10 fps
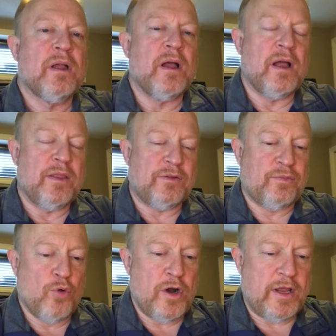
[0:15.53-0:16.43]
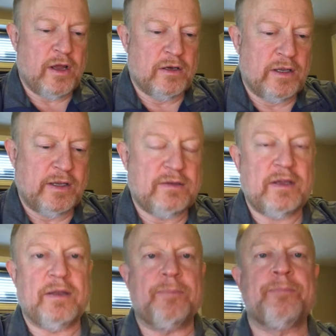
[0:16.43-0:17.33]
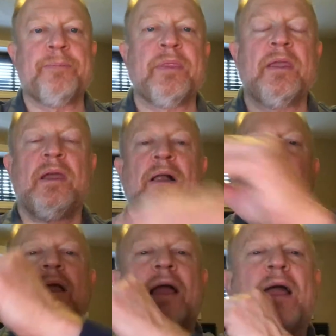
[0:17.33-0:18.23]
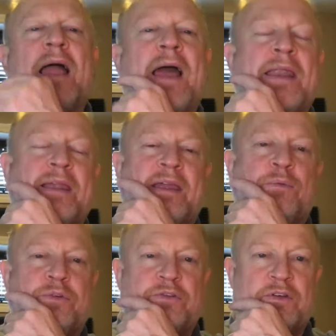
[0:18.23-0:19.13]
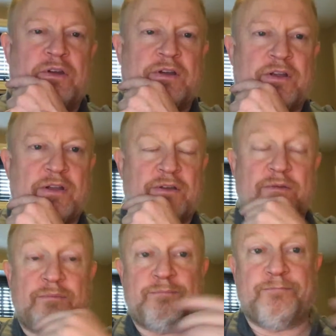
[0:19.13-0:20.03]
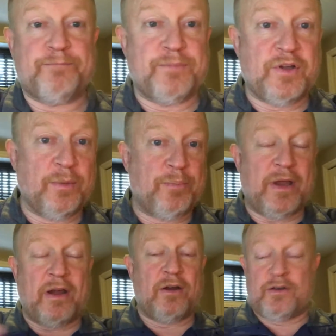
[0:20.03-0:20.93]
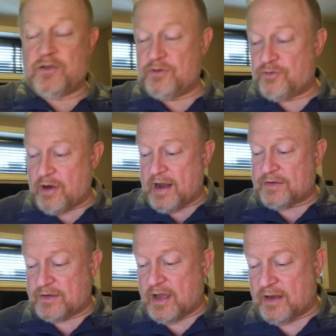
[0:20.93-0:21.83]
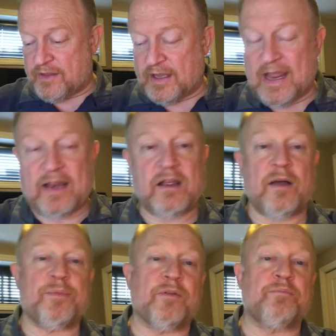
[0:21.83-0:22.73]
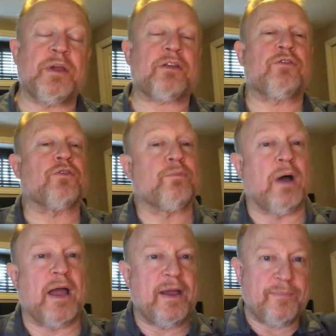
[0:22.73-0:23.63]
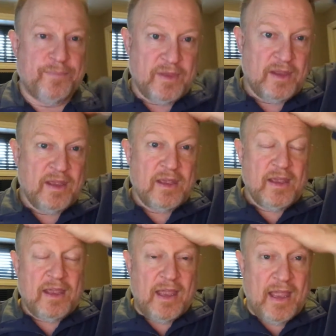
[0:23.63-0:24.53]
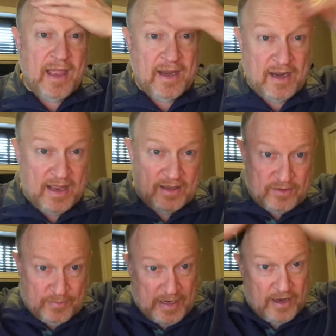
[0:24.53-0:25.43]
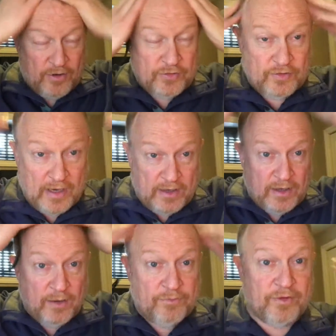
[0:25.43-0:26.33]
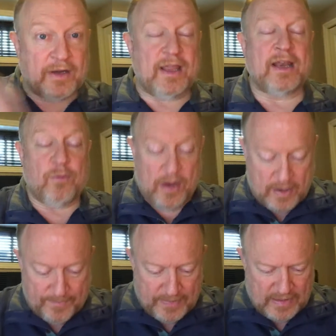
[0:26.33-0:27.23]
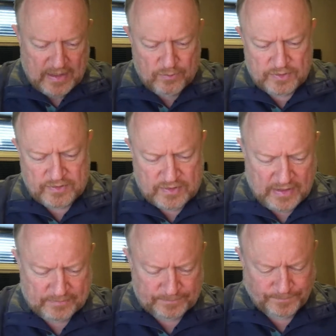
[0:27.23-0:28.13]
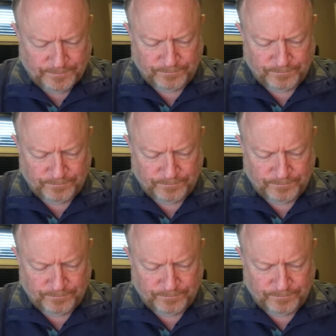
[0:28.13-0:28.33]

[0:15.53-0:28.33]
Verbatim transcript: uh, this morning on LinkedIn, and it was a, a, a compare and contrast kind of thing. It had a couple of pictures by it, and I think my hair's standing up funny. Anyway, it was. Um,